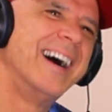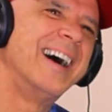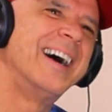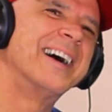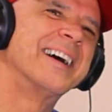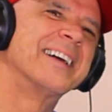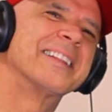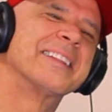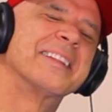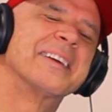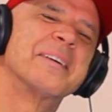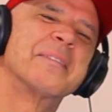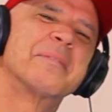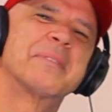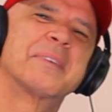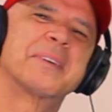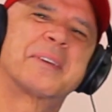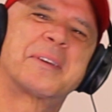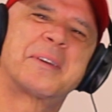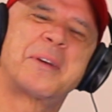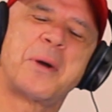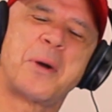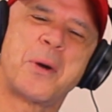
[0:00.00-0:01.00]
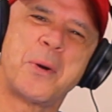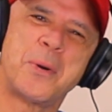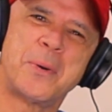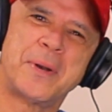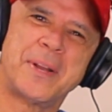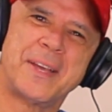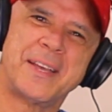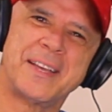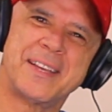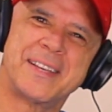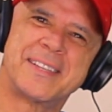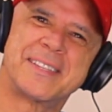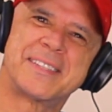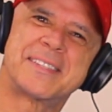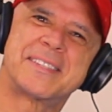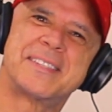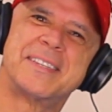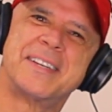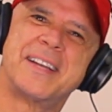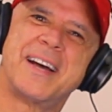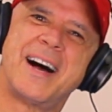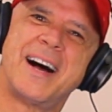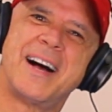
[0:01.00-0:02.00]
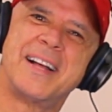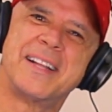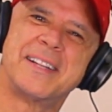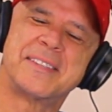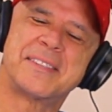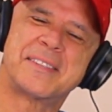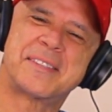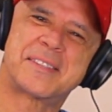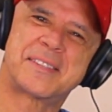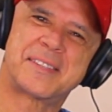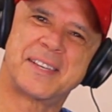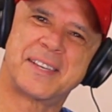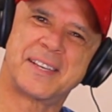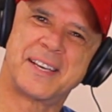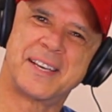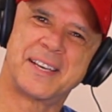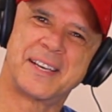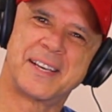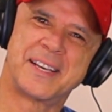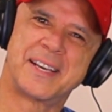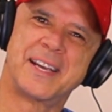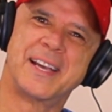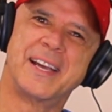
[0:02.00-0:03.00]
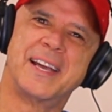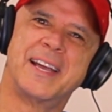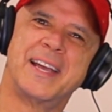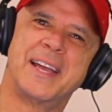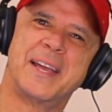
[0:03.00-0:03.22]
I love that Cody is not singing